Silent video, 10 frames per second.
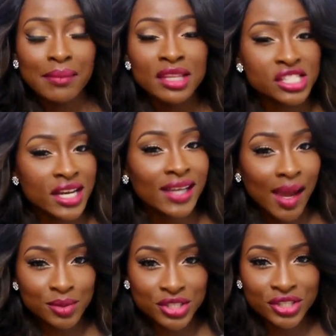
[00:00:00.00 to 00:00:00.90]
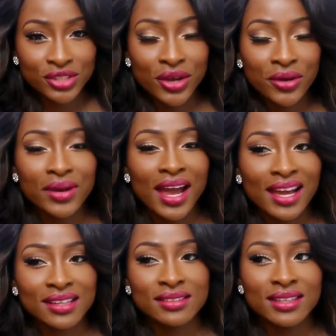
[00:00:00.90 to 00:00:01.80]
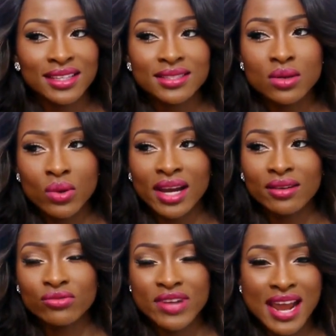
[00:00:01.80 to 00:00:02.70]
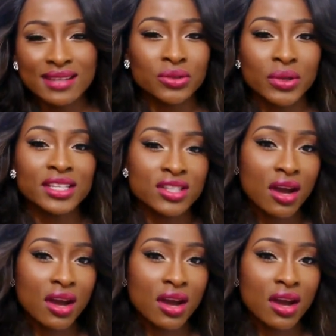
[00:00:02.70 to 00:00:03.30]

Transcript: I'm in the shade Cappuccino and it's quite rare and quite